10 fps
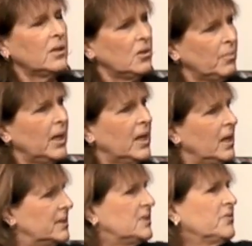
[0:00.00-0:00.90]
you're
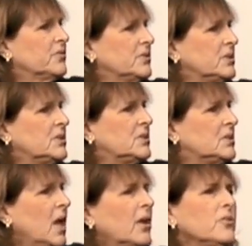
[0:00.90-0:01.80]
making a difference
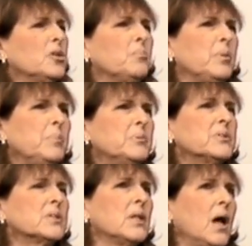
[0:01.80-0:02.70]
not only in
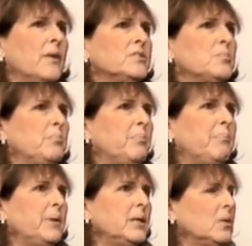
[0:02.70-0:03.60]
people's lives
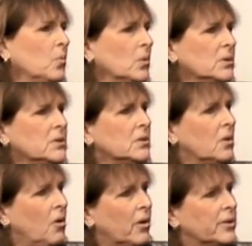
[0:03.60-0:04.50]
but in the world at
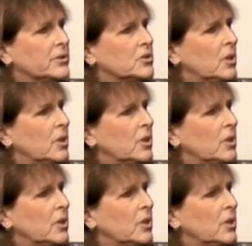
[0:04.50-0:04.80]
large.